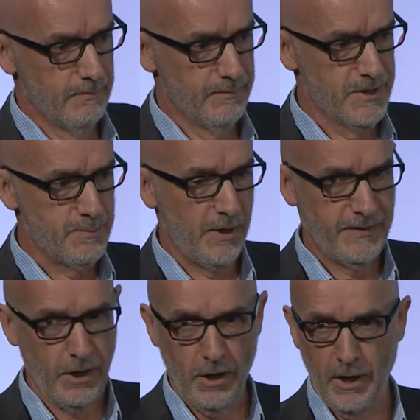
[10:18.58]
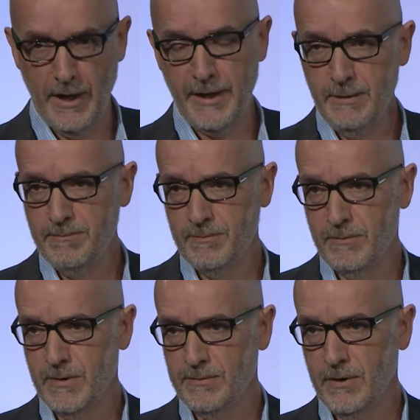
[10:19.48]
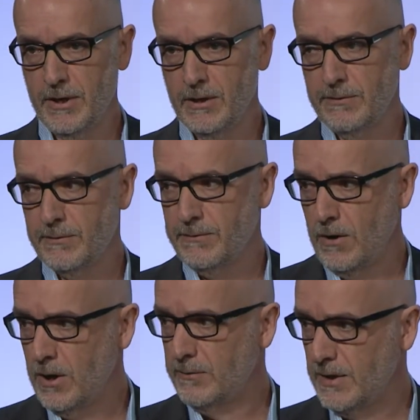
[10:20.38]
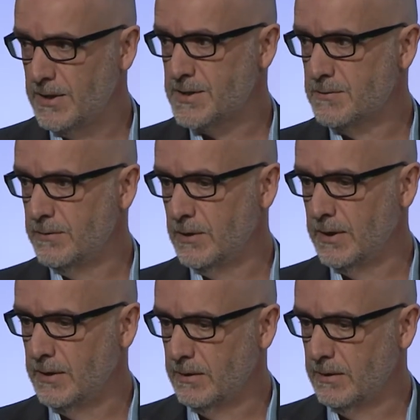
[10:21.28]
despite the I, FIDO for 5 years has very